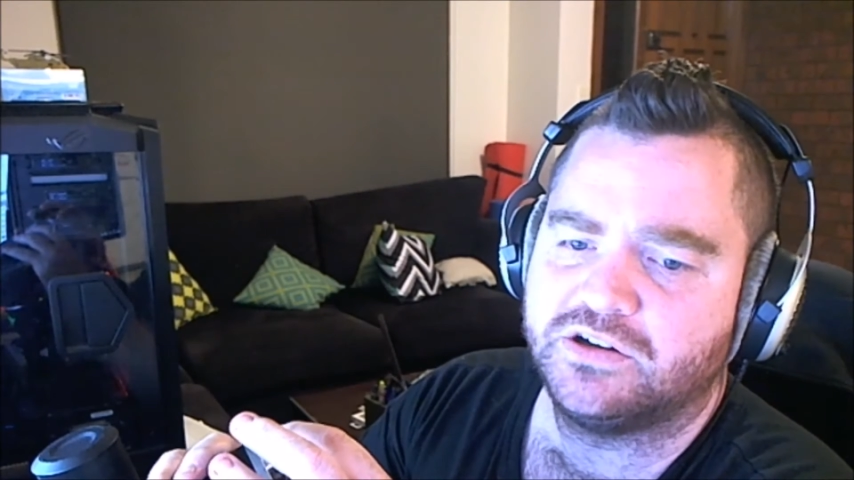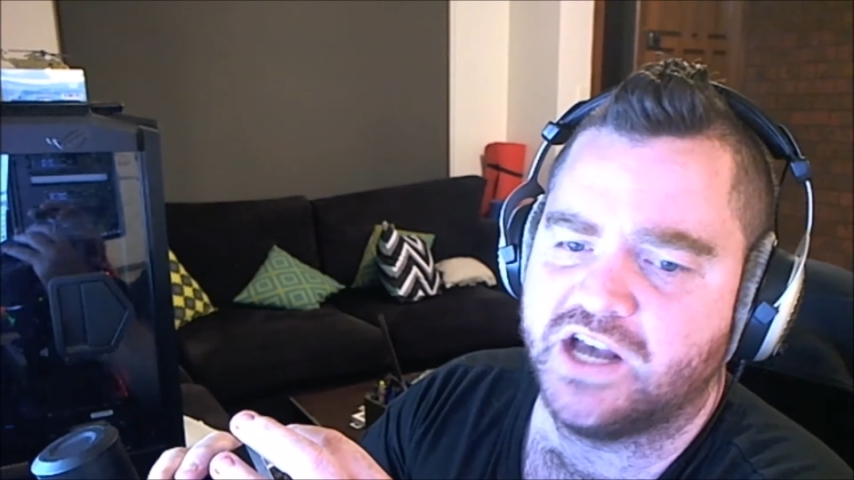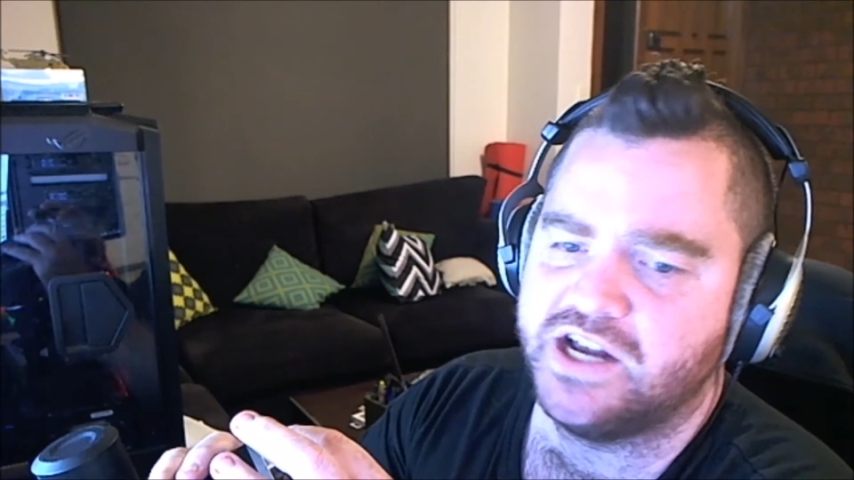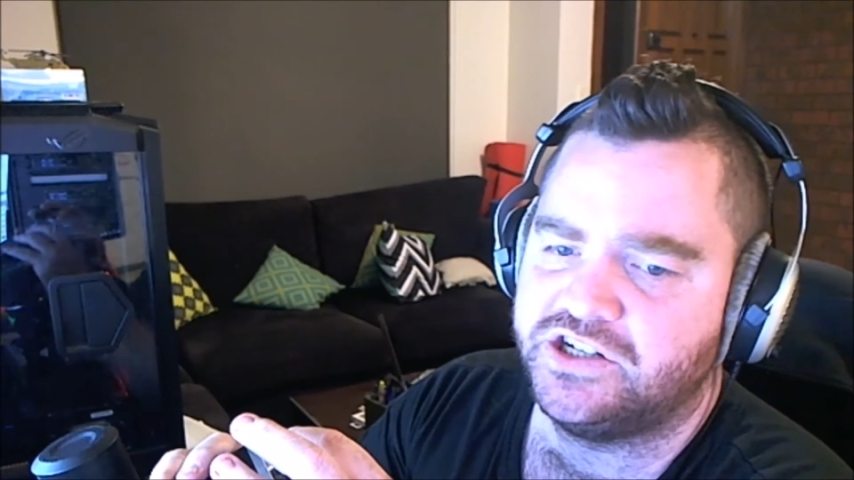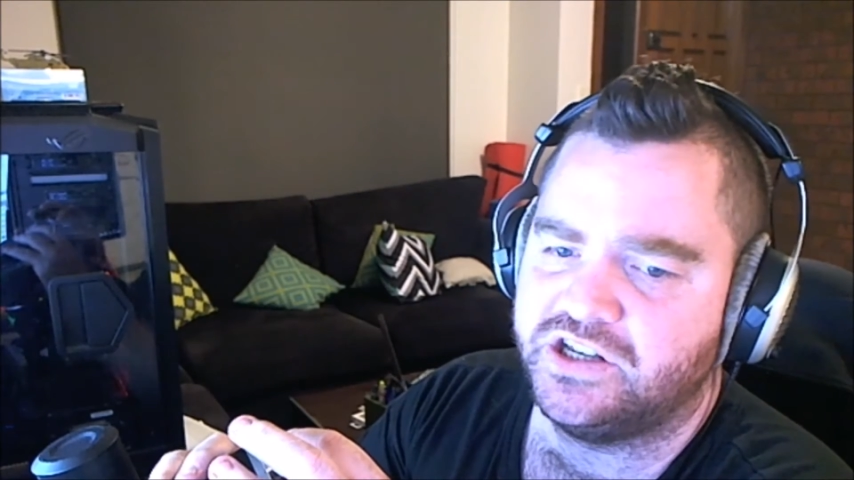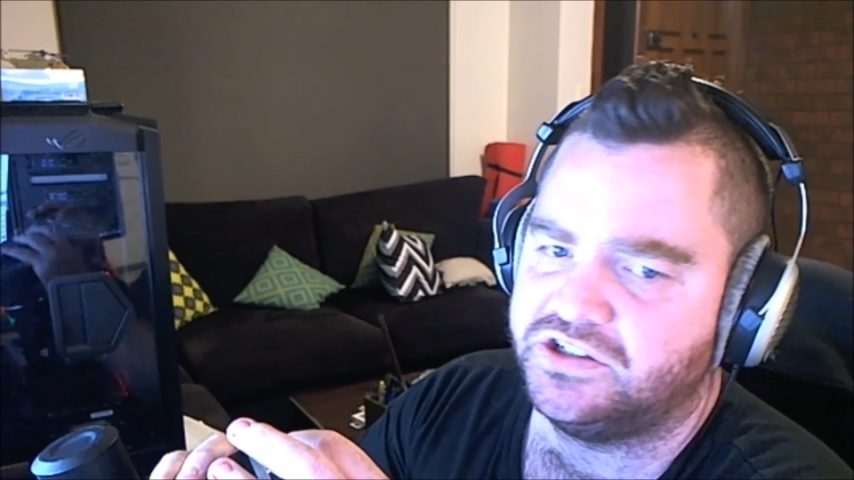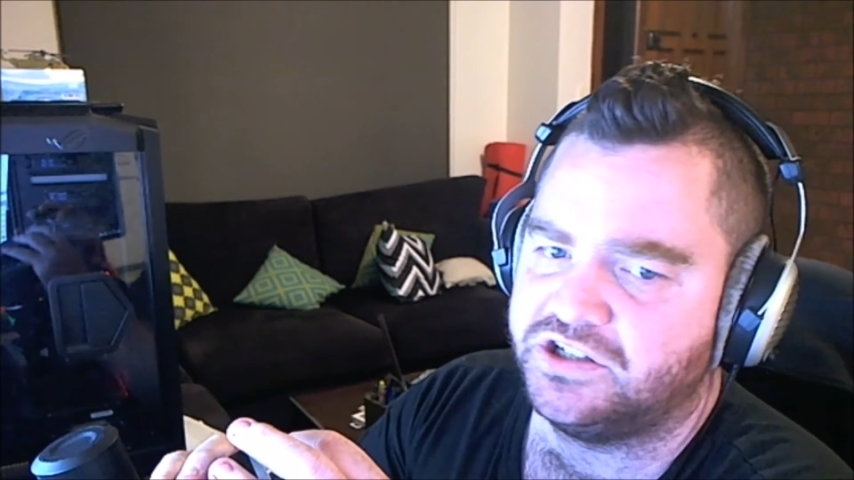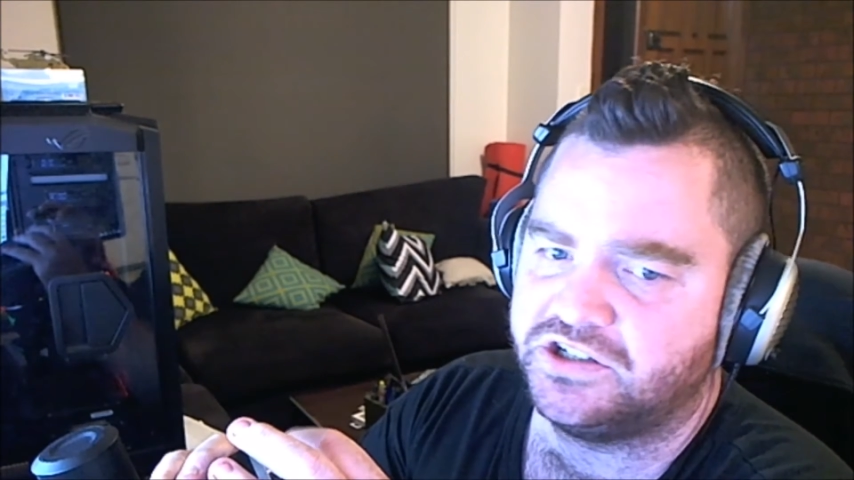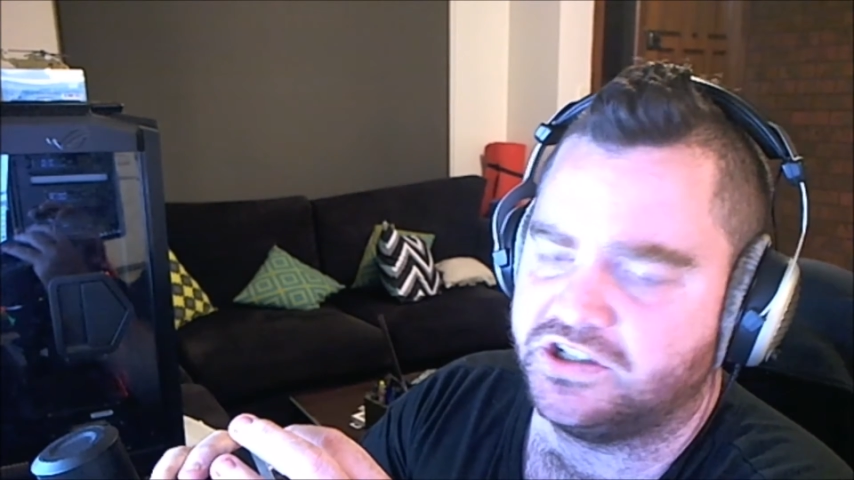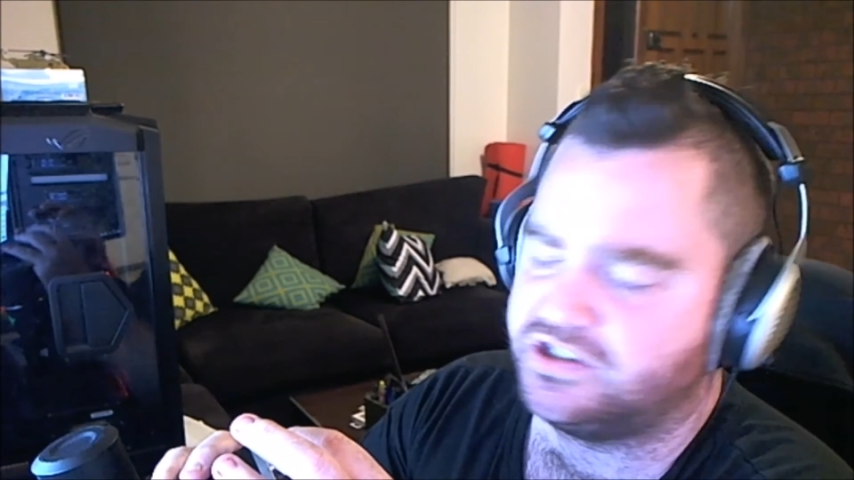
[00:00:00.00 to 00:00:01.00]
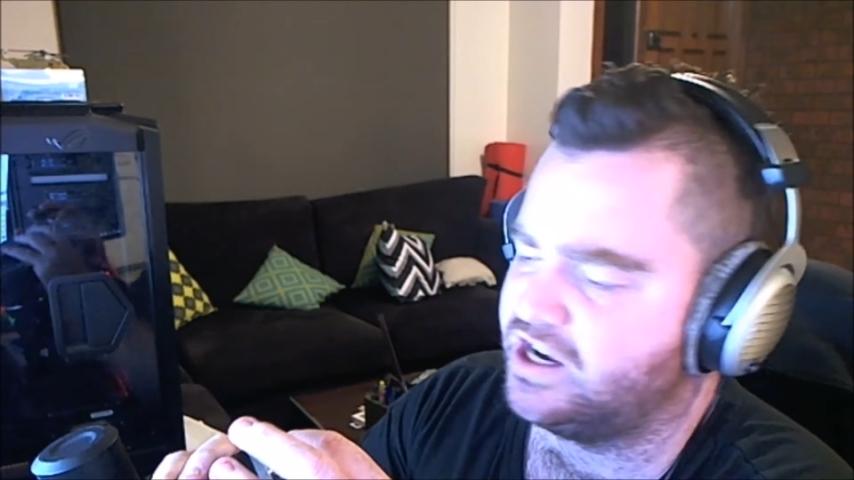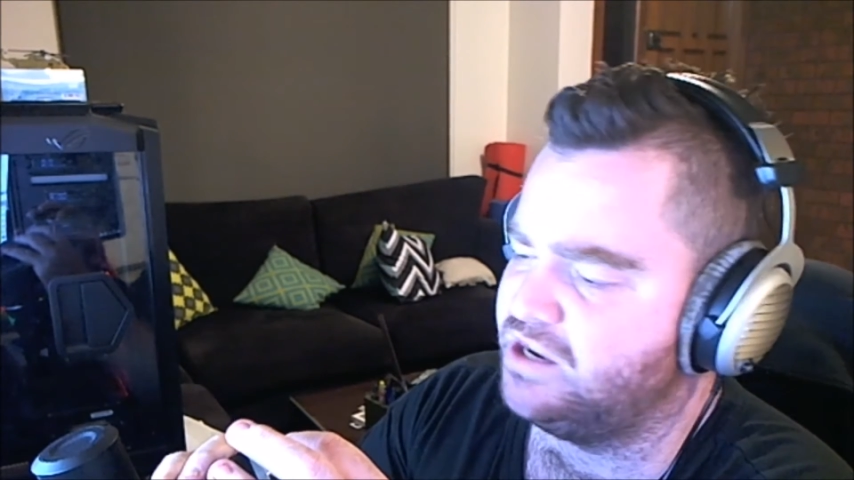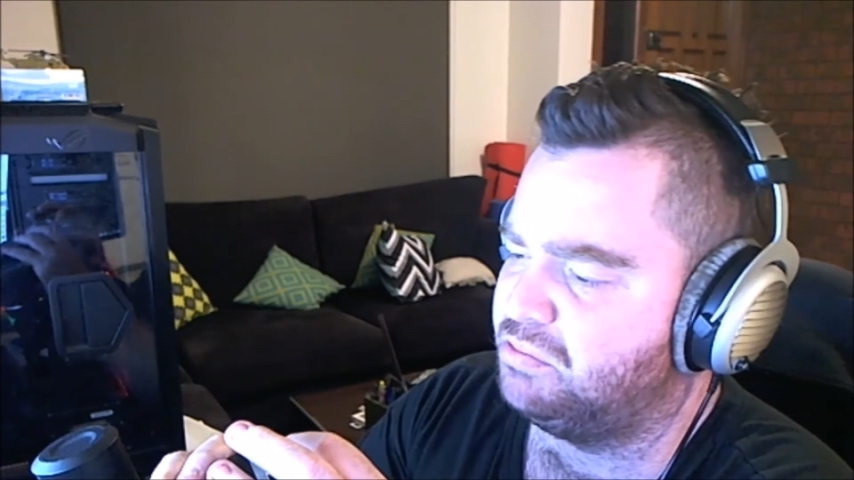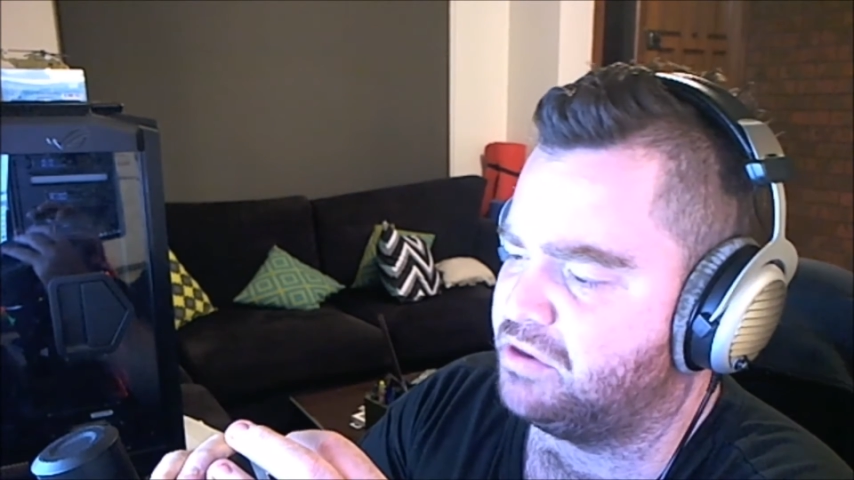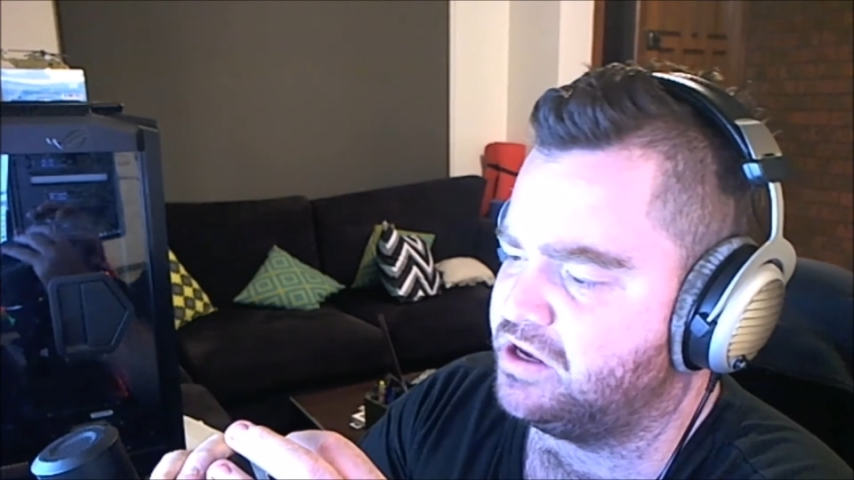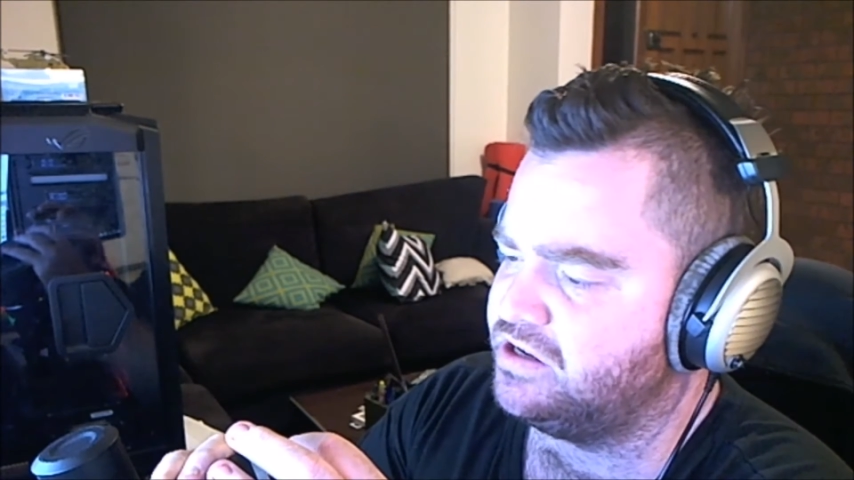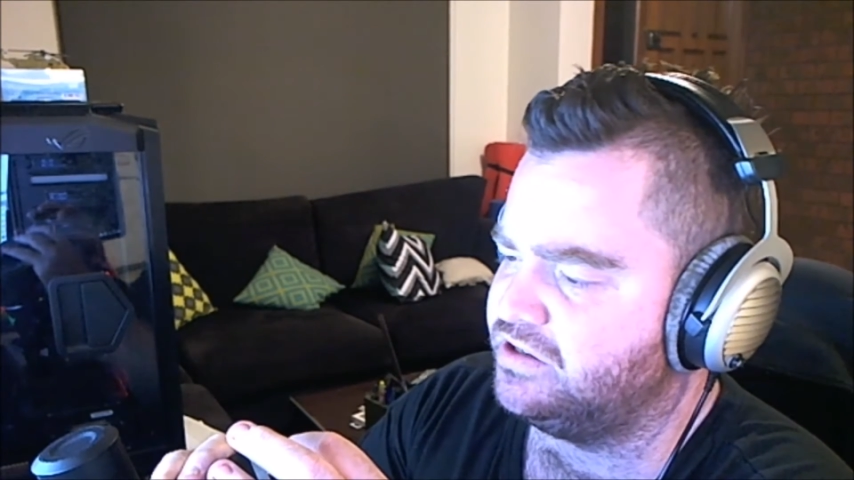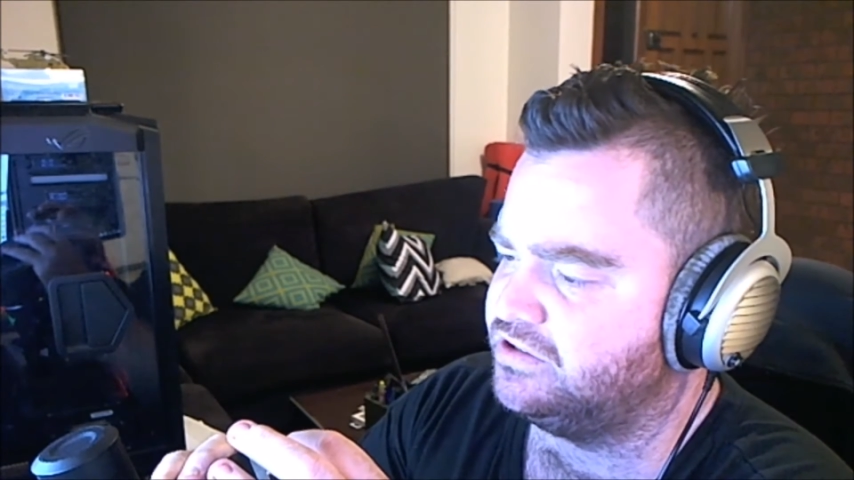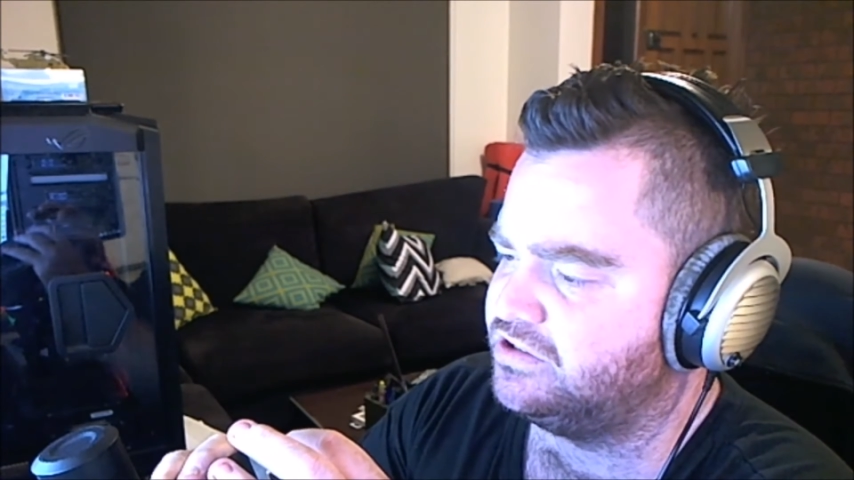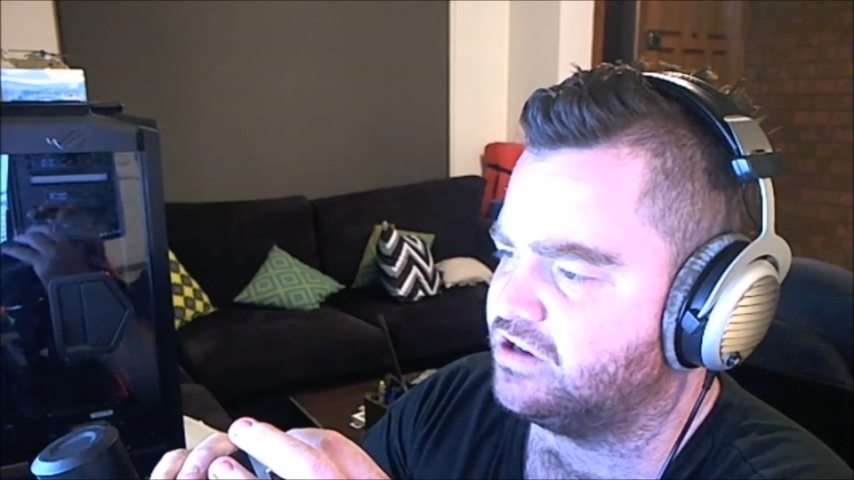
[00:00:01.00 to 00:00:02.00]

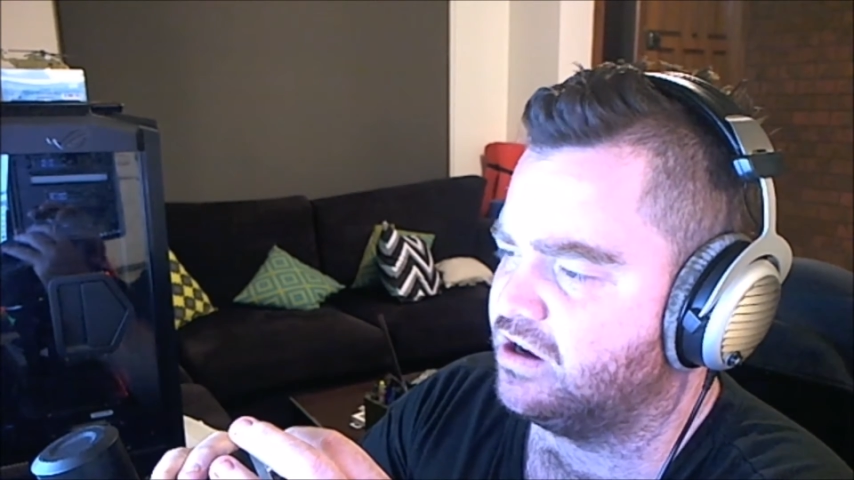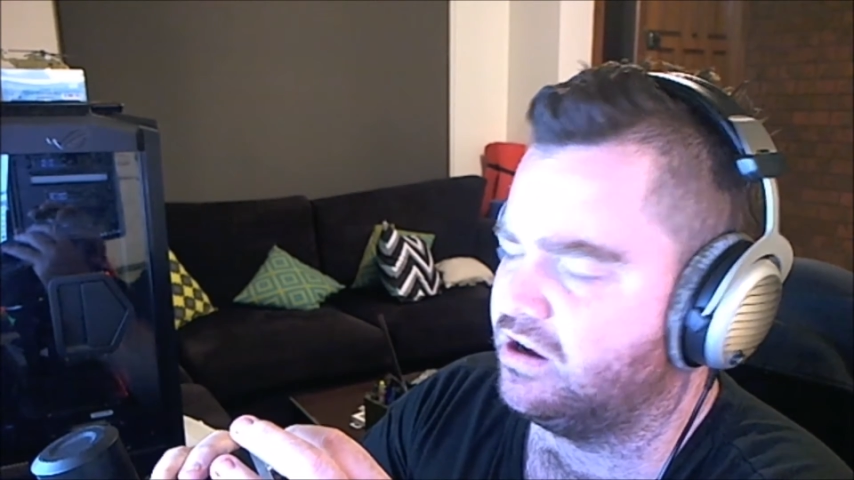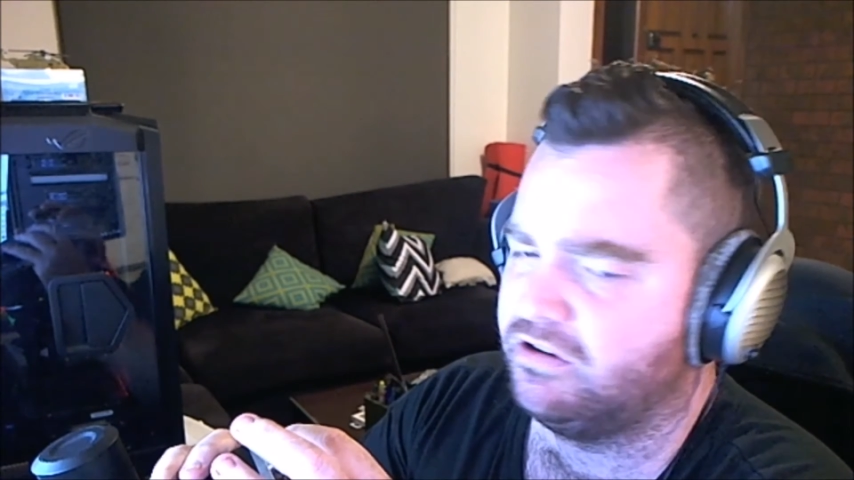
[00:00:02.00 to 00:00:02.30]
HD668Bs,